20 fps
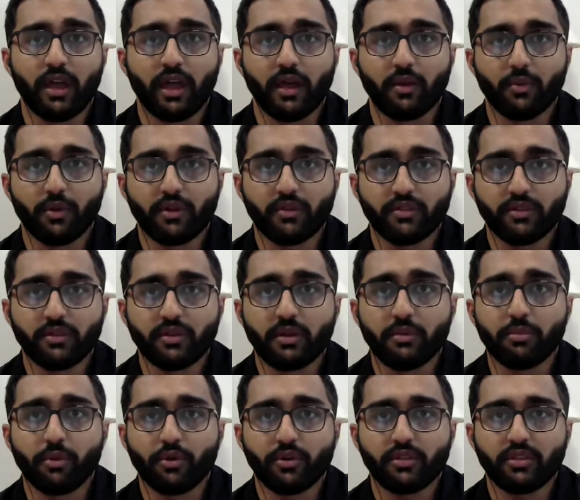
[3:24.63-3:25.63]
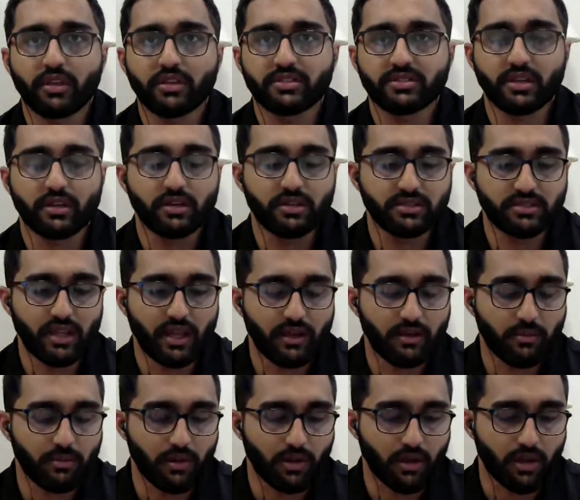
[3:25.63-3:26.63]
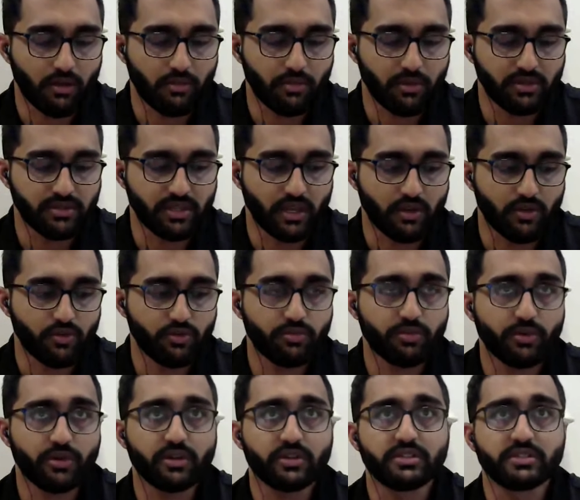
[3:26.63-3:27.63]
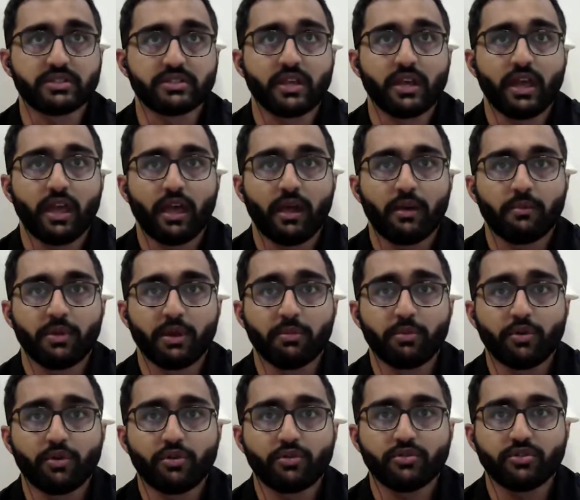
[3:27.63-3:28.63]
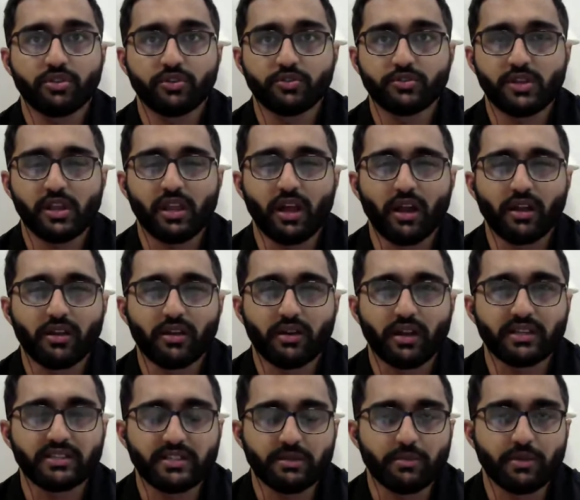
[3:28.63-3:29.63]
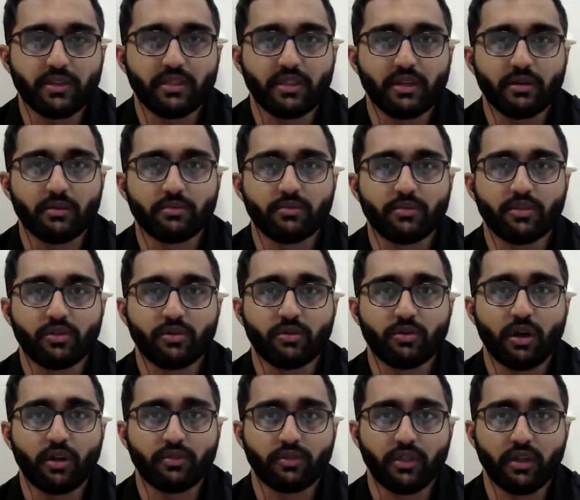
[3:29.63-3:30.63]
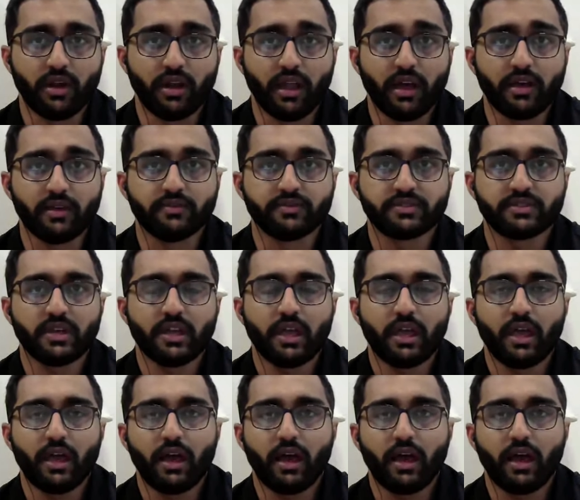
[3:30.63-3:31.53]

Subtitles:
And one of the important things to understand about companies like Uber is people usually underestimate them throughout their lives.